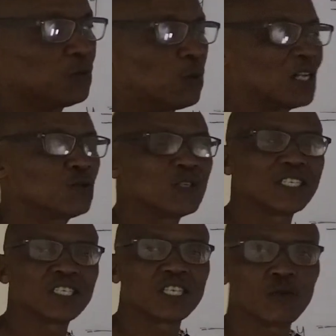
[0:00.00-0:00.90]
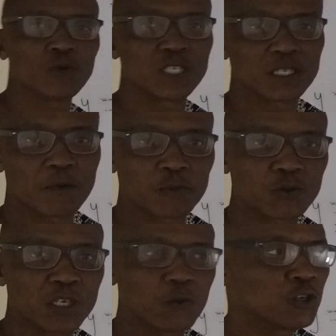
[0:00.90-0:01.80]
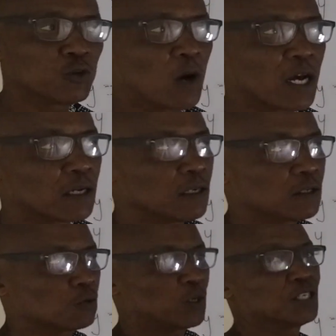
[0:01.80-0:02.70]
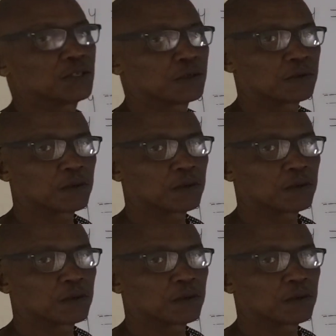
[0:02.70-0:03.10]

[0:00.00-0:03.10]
want to distinguish them to say which one is which,